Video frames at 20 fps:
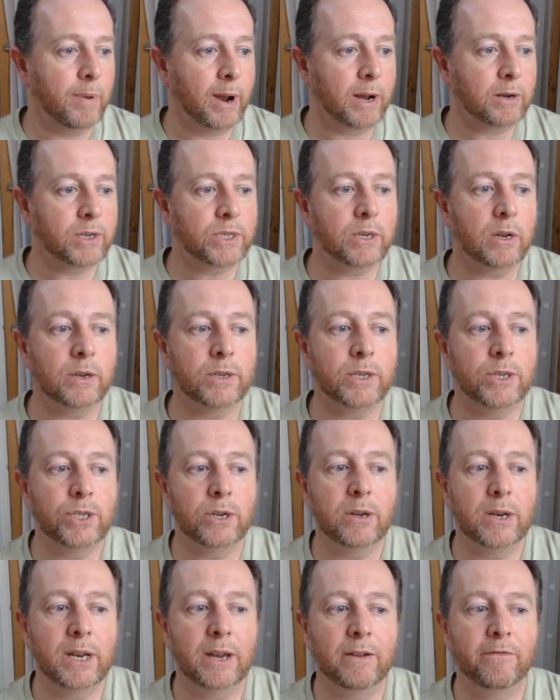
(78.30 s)
You're about to start
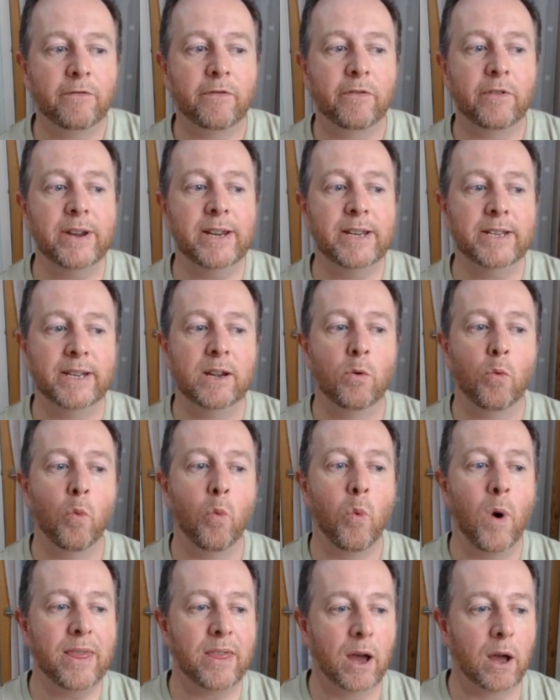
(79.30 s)
a journey in
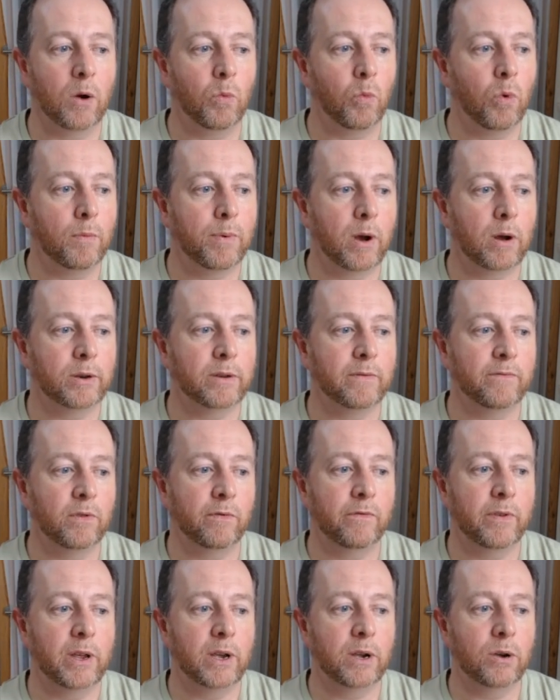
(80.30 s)
freezing weather. What part
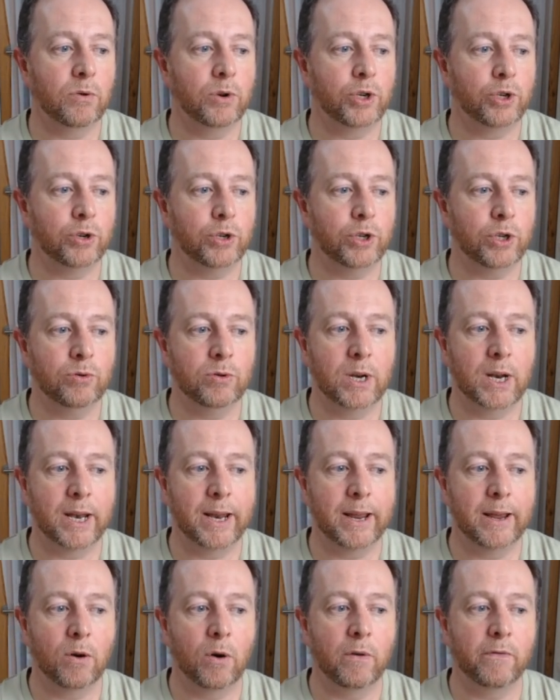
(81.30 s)
of your vehicle should you
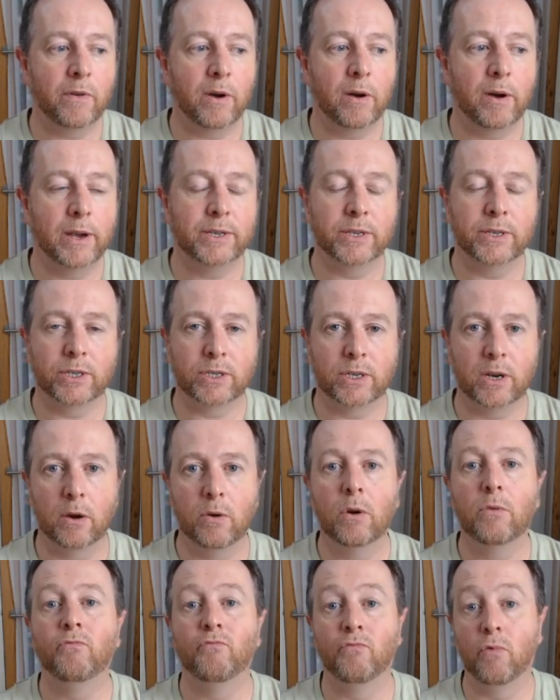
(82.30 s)
clear of ice and
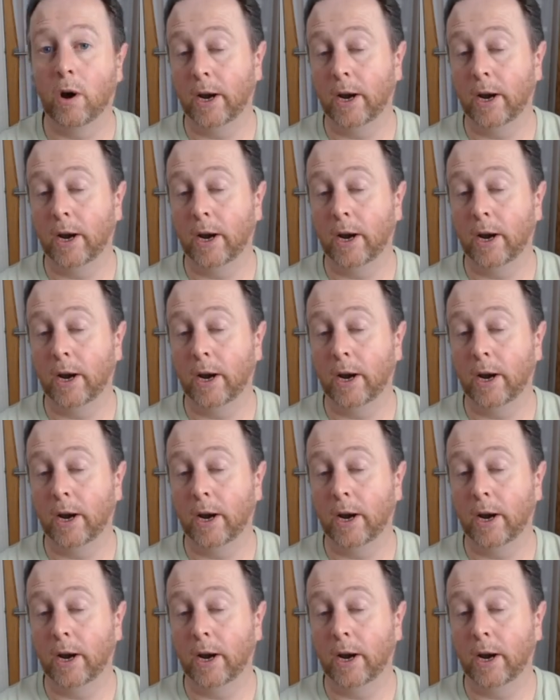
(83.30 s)
snow?